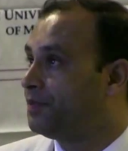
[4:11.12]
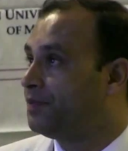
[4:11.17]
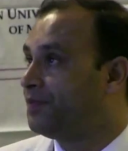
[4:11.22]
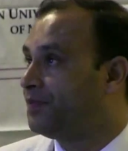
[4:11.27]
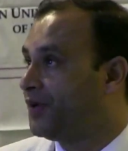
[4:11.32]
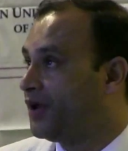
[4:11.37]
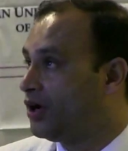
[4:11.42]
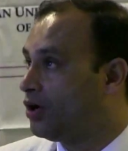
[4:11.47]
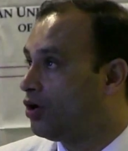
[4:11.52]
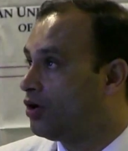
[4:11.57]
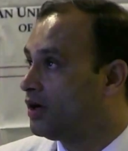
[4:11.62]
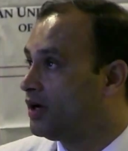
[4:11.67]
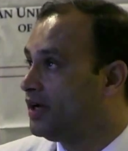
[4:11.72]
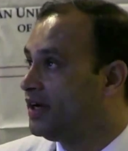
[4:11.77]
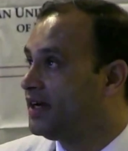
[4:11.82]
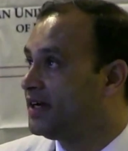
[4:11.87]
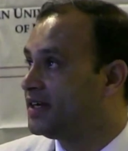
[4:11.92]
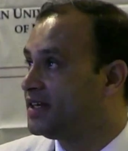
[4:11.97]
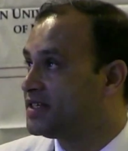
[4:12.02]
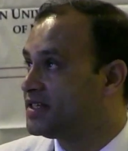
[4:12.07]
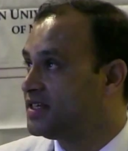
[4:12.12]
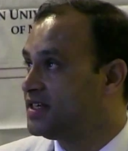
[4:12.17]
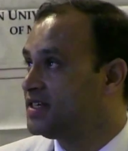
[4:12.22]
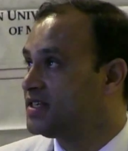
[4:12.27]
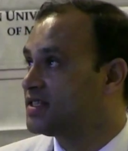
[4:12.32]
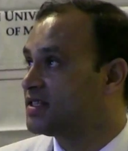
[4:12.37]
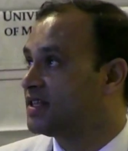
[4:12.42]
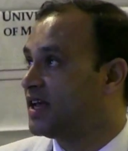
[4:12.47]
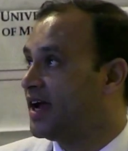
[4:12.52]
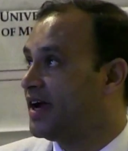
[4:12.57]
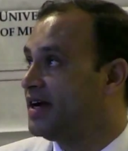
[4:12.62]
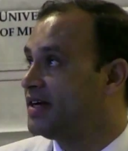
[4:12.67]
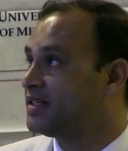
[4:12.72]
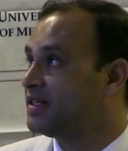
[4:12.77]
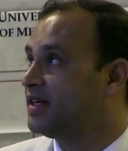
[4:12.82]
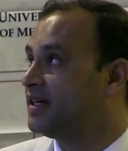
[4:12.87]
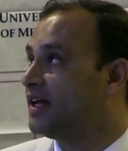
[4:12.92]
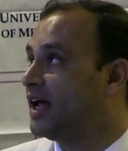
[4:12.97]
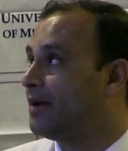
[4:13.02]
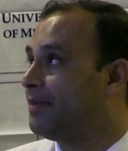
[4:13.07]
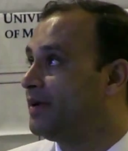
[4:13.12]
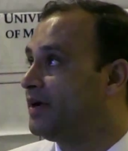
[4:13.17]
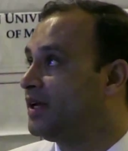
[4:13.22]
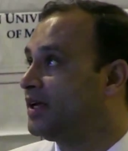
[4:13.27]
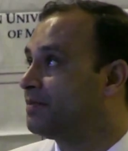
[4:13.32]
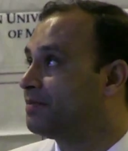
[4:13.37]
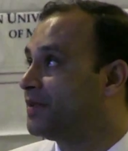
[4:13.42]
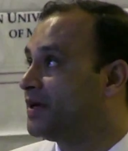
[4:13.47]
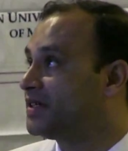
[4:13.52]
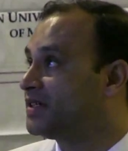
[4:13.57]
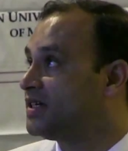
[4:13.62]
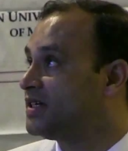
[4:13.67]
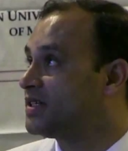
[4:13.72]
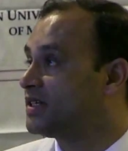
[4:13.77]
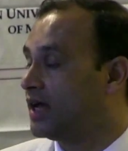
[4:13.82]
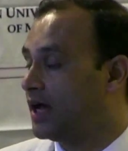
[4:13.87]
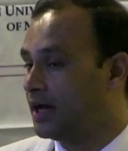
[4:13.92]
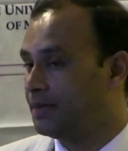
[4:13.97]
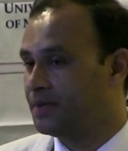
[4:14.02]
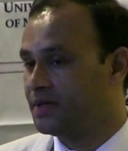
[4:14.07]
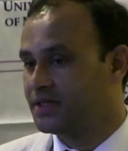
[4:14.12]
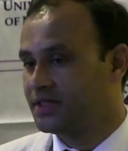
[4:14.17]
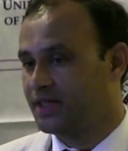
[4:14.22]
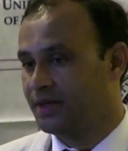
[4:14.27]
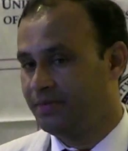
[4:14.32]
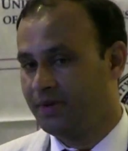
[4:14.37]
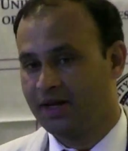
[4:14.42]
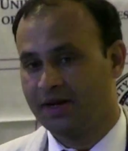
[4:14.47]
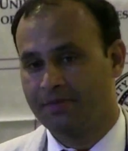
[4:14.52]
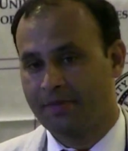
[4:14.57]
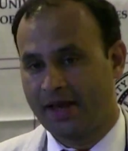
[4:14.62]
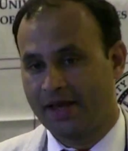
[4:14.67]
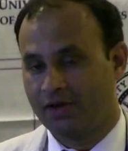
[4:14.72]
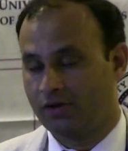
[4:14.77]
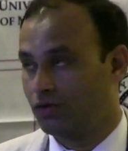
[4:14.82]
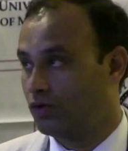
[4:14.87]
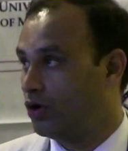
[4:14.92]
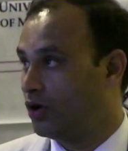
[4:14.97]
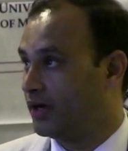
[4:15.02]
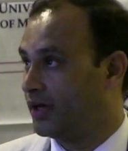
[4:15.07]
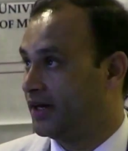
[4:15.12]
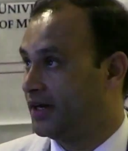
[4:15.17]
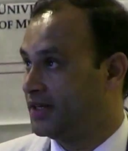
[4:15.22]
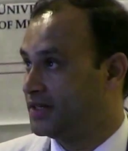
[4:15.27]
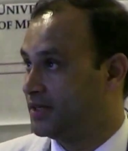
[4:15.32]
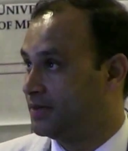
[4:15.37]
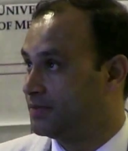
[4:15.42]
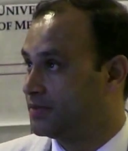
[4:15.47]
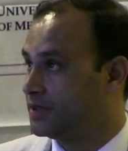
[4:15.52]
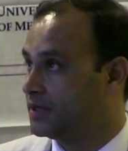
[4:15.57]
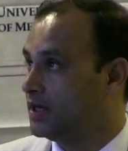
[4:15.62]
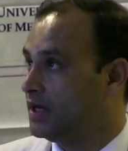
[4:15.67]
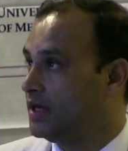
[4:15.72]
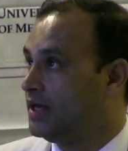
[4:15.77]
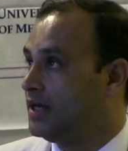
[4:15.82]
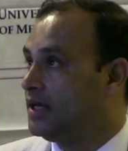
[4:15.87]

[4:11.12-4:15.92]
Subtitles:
Periodontally disease sites in diabetic patients harbor similar microorganisms